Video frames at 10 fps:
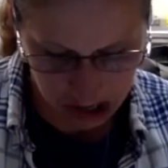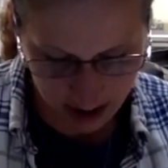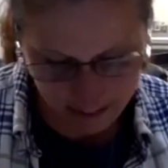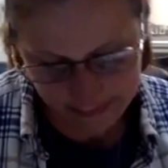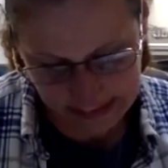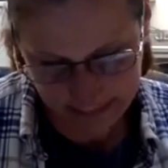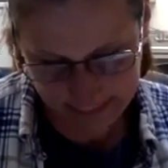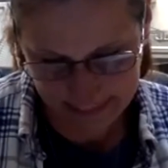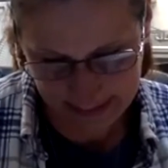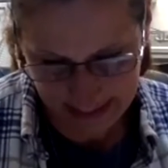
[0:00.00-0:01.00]
of
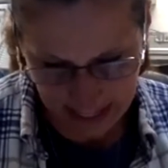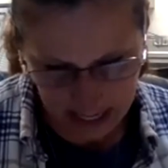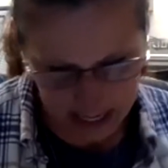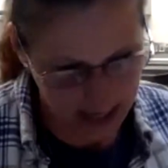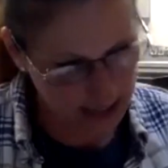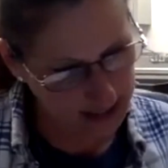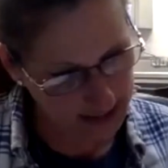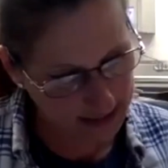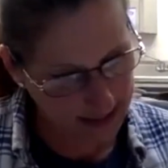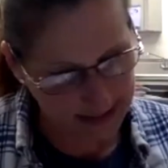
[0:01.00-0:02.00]
day.
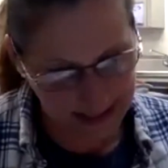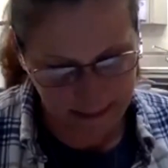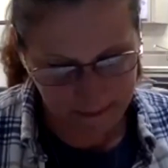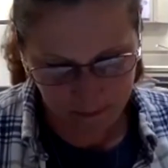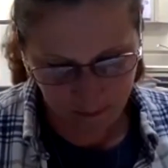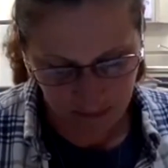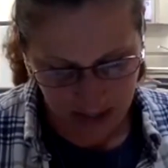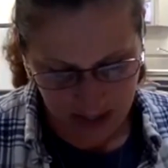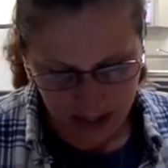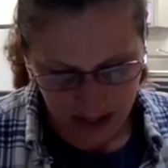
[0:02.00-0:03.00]
Let's see.
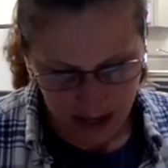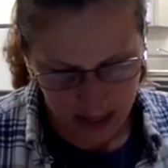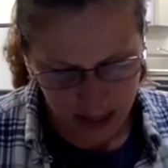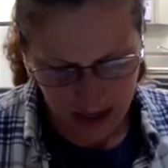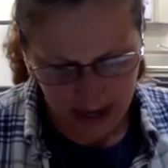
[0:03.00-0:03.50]
I thought